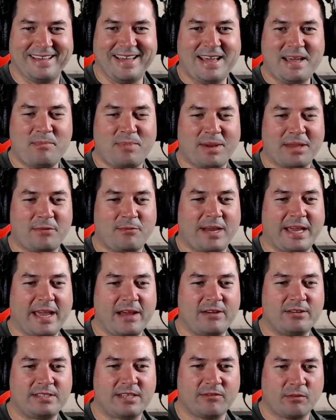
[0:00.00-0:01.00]
By the way, how
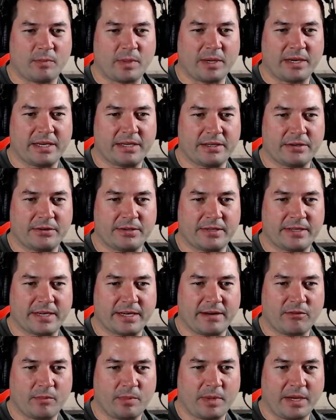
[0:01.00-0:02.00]
is everybody doing? Did
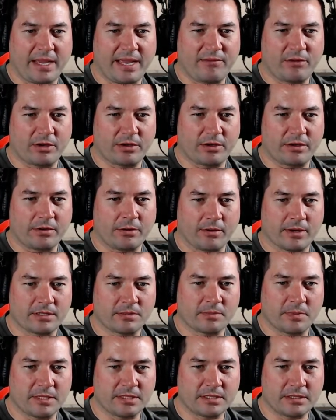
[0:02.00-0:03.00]
everybody have a good
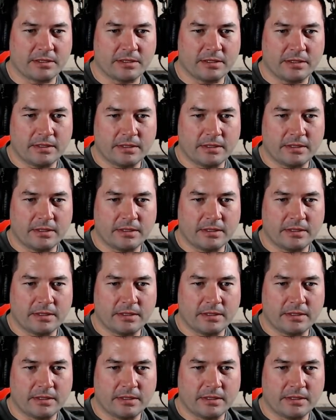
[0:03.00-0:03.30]
Christmas?